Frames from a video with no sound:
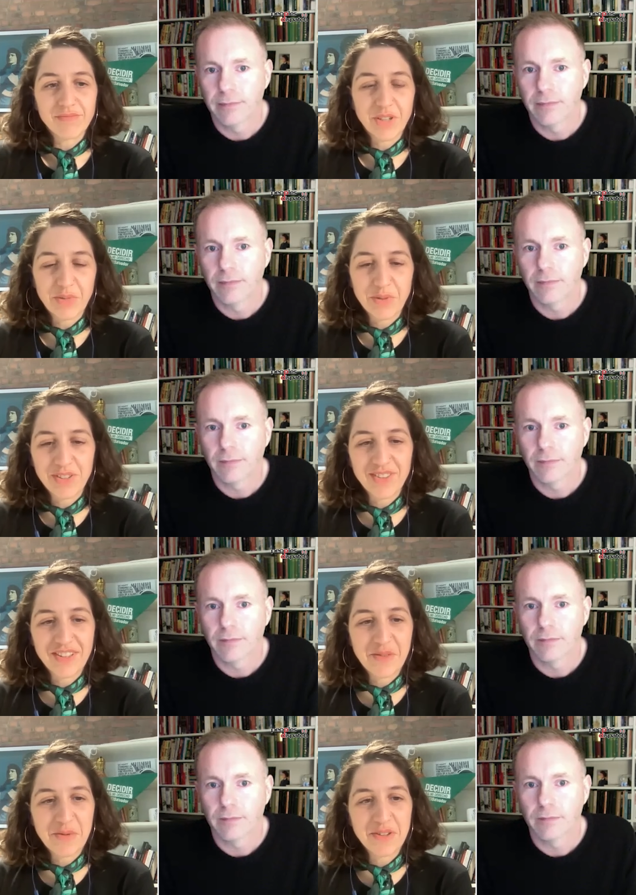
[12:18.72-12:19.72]
Speaker 1: Definitely. I
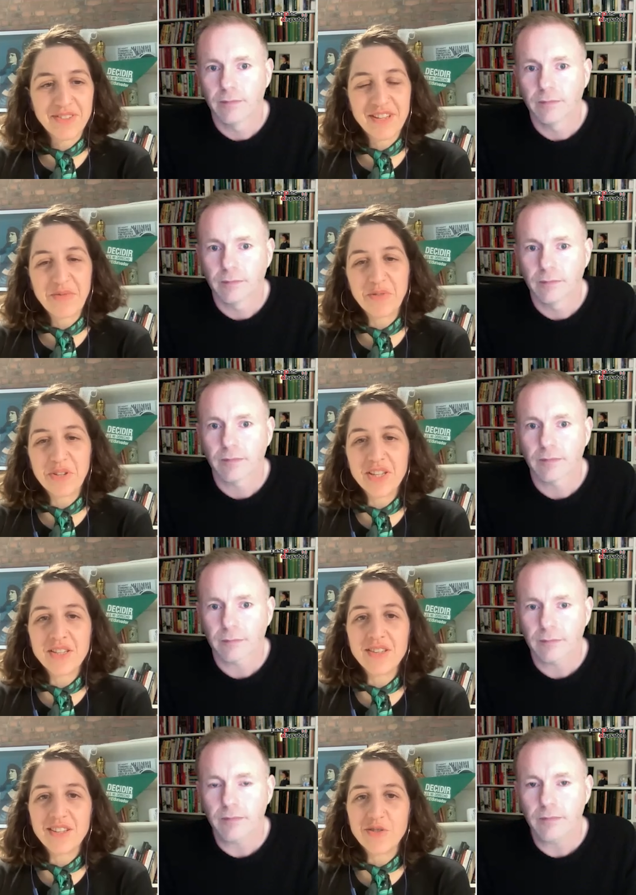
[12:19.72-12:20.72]
think we're definitely
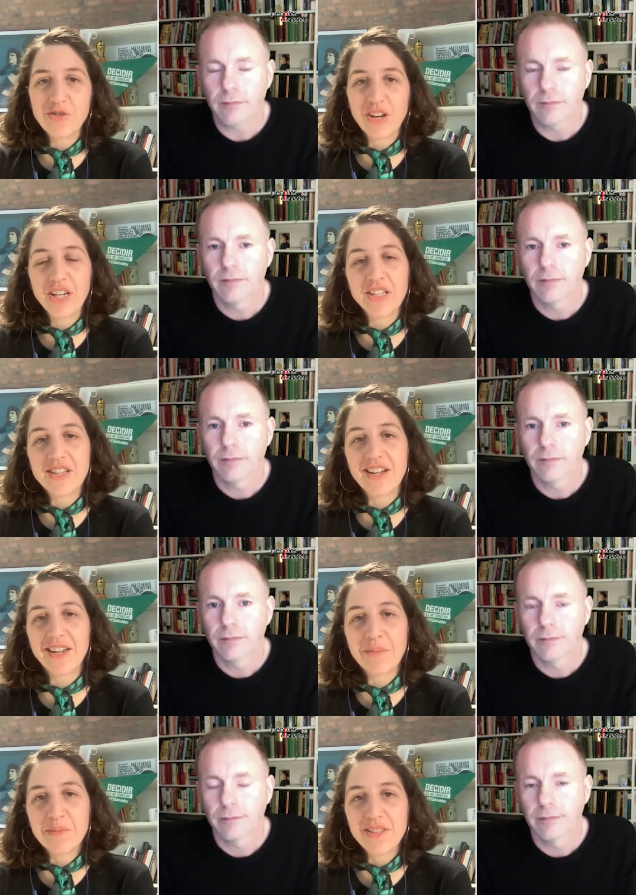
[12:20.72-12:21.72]
in in trying
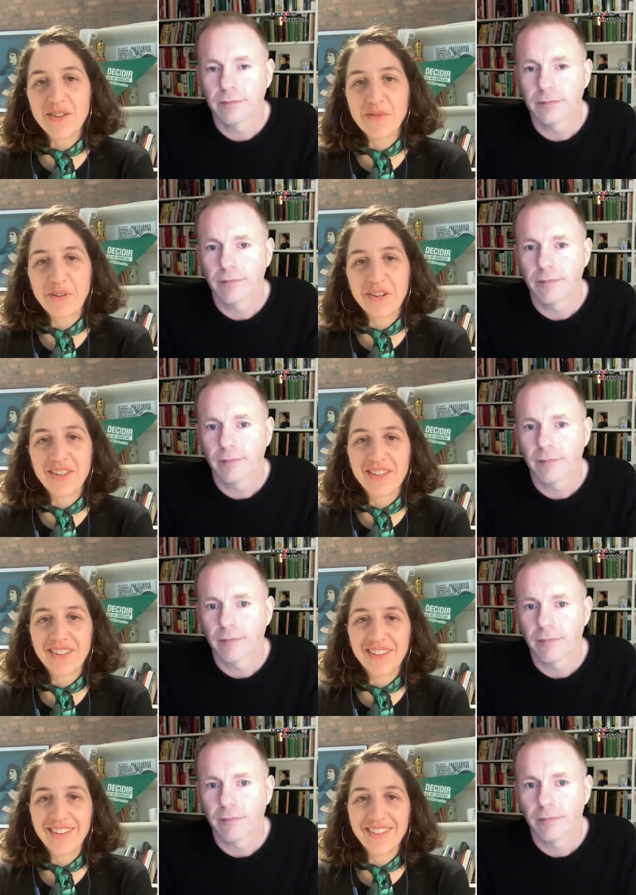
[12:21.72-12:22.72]
times that are
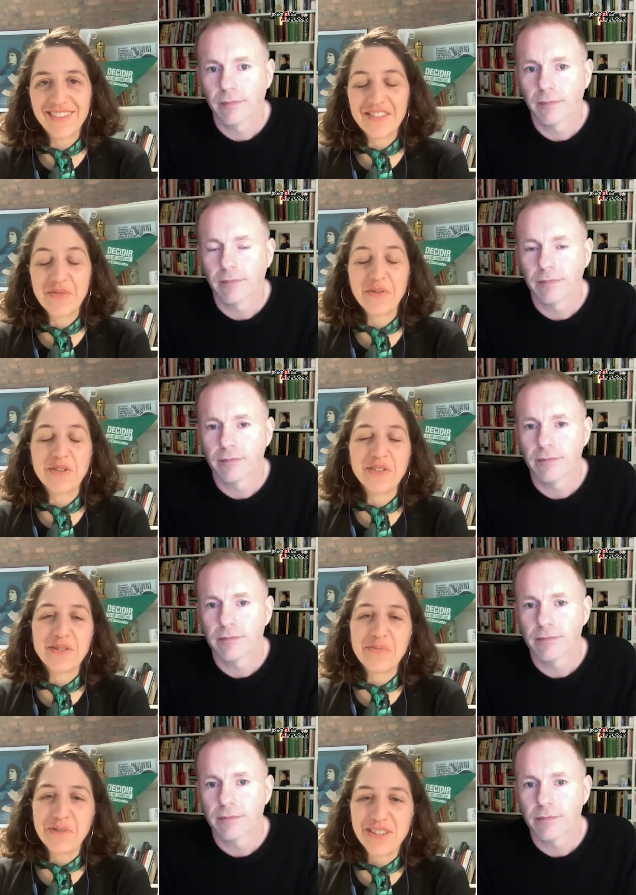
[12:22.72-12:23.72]
very uh, difficult
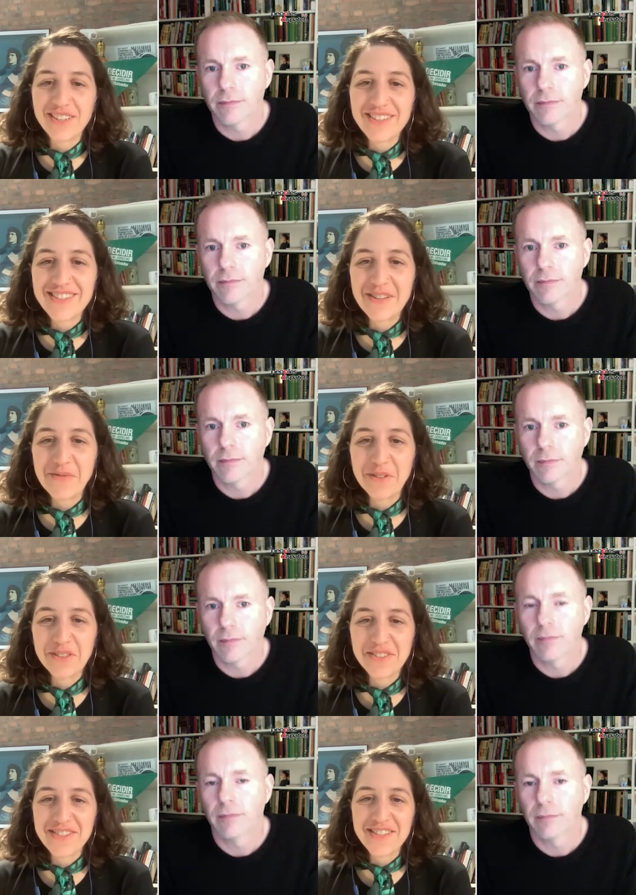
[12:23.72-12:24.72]
to predict,
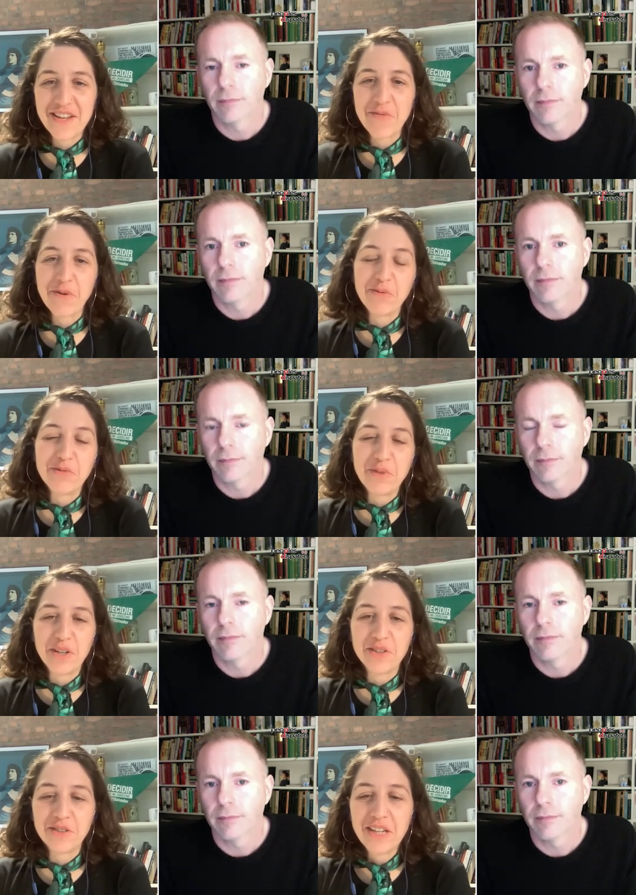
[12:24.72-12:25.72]
difficult to say what will
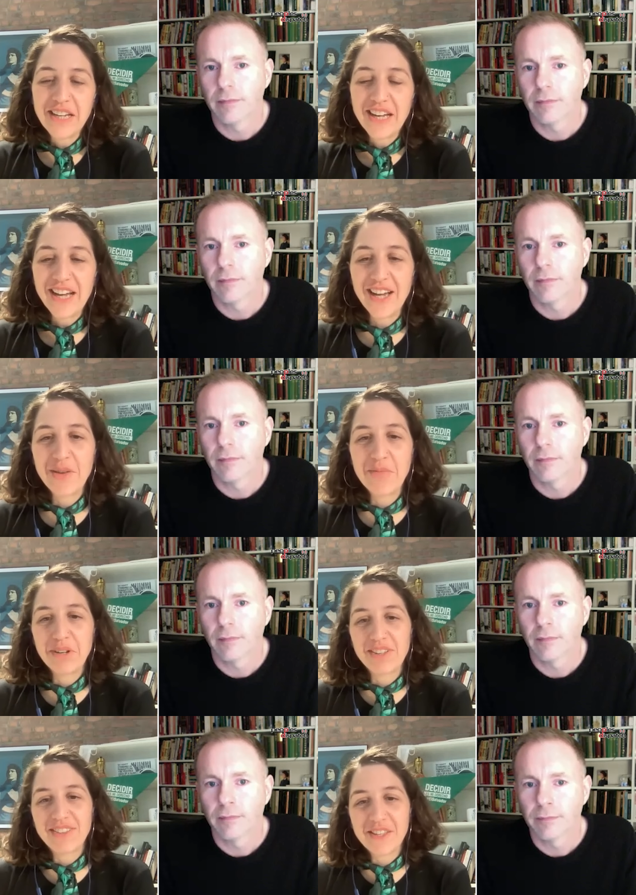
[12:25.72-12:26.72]
follow. Um,
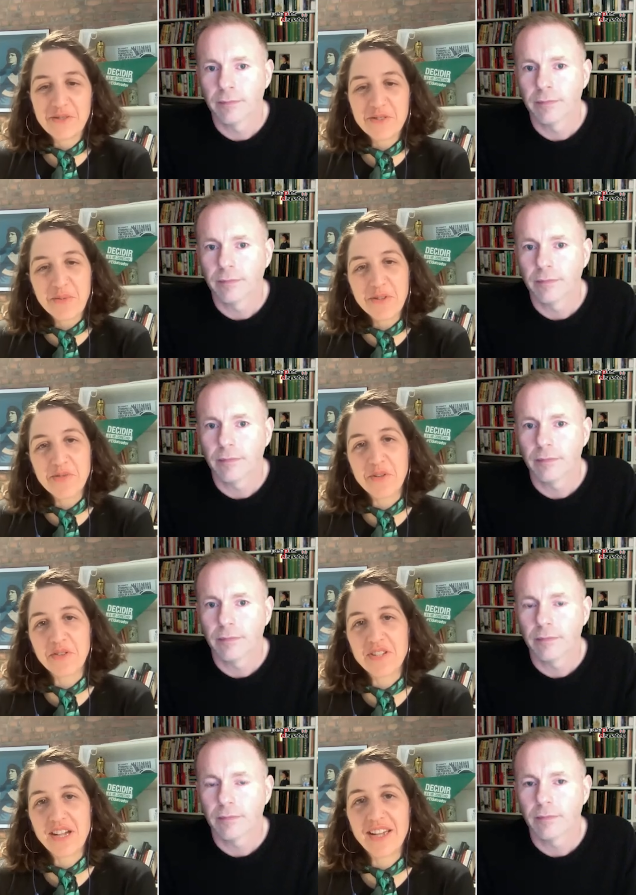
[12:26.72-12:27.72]
but I thank you so much for
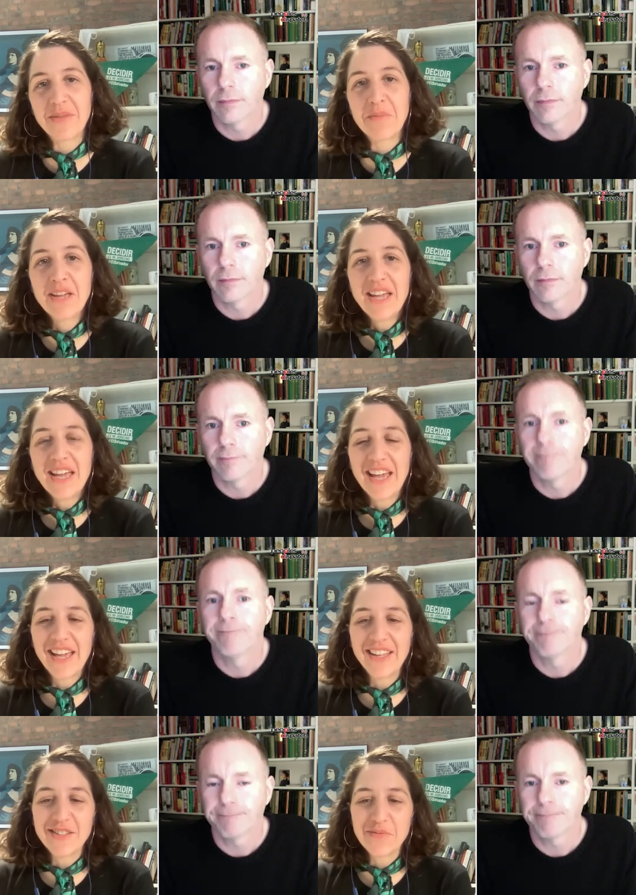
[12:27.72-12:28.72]
your time,
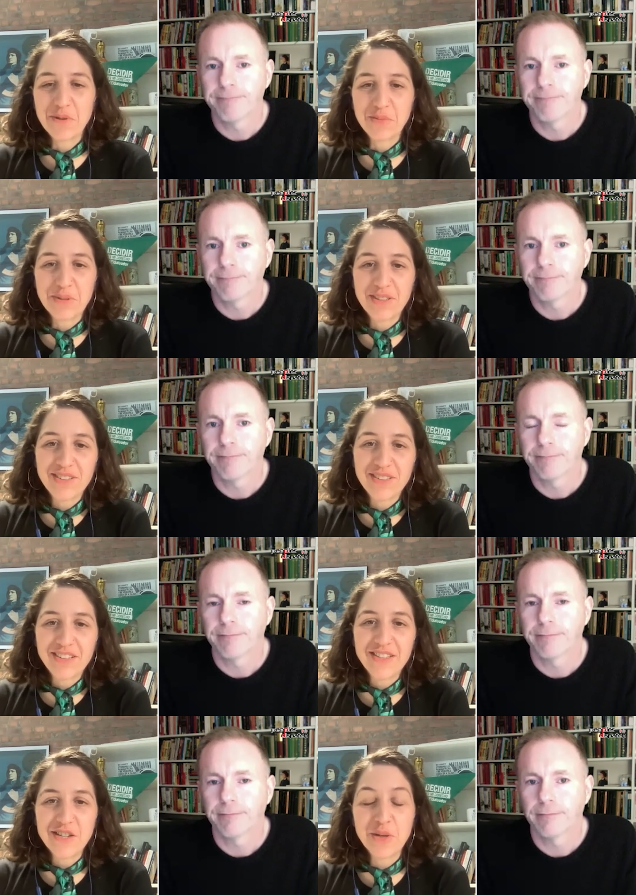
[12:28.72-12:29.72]
and we'll be
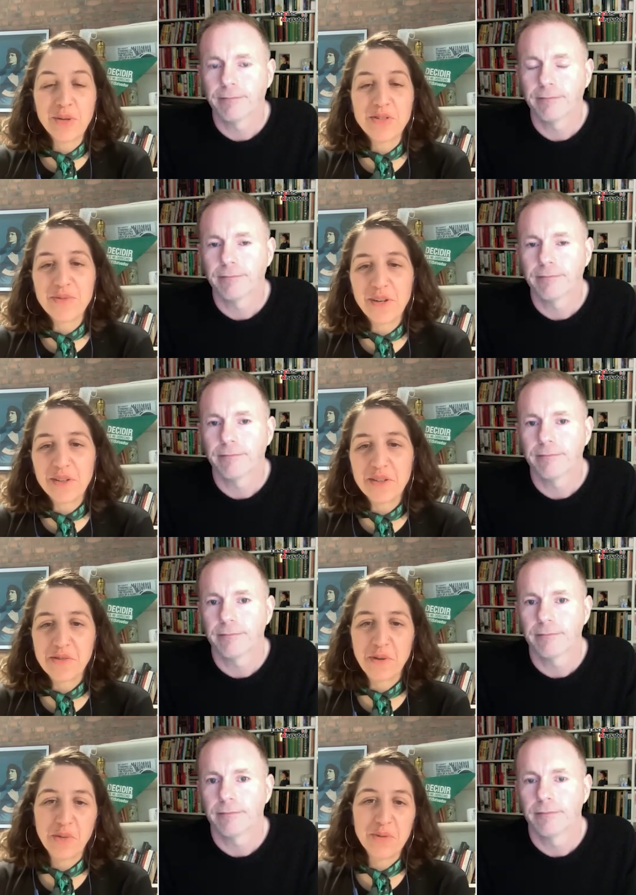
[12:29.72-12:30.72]
continuing to follow the
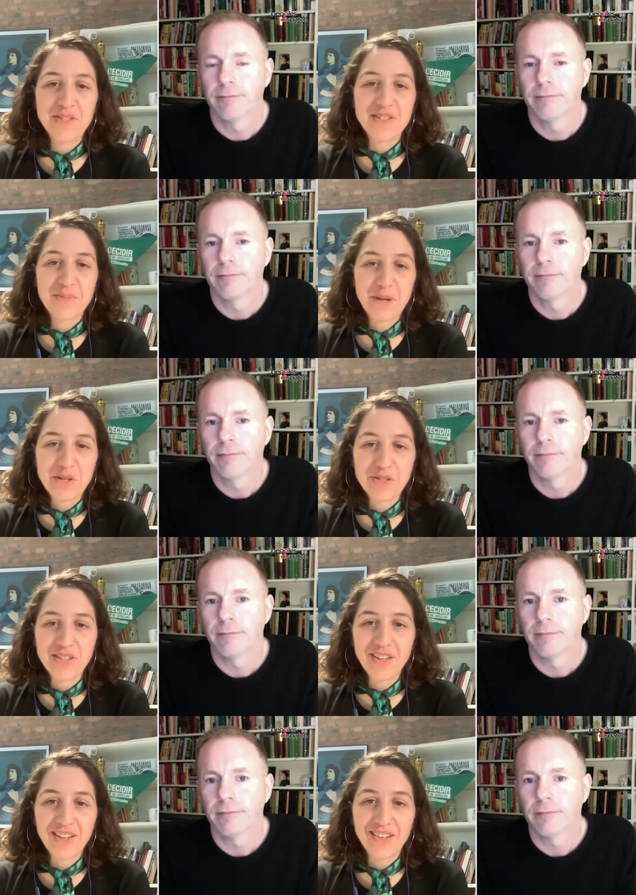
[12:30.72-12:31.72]
developments,
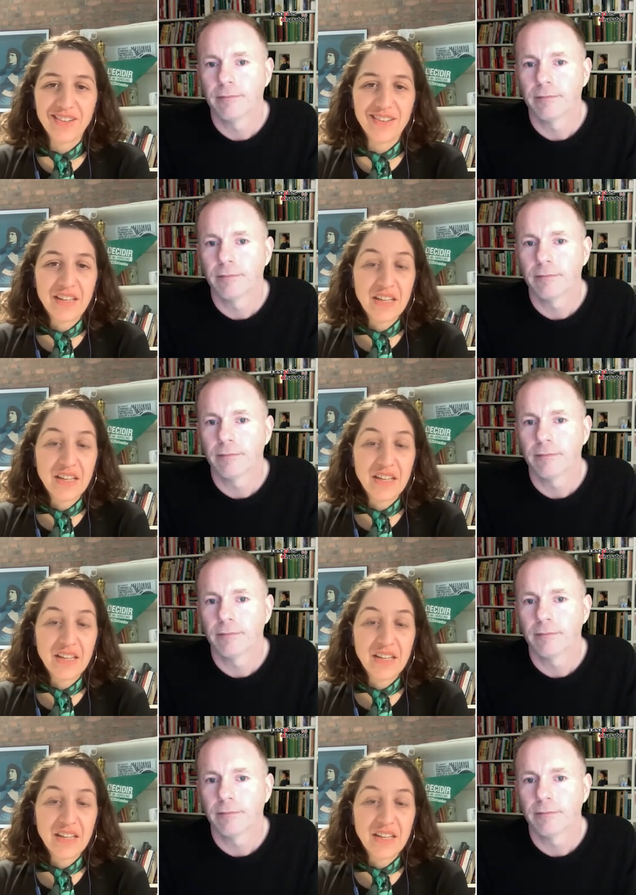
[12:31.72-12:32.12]
especially uh,